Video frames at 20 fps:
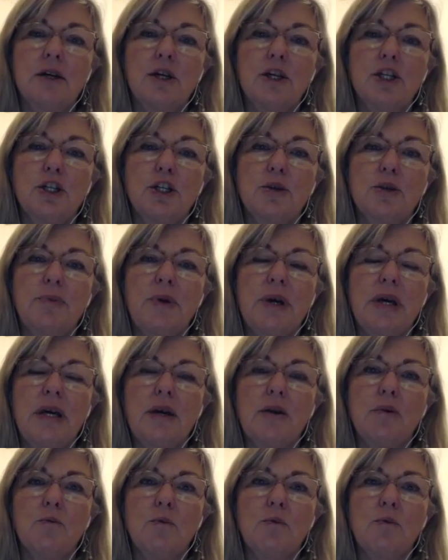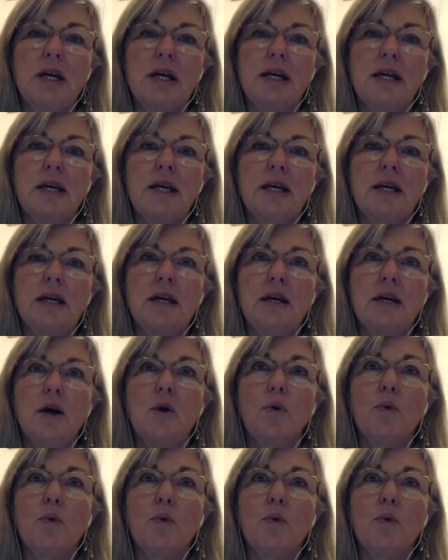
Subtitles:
to be really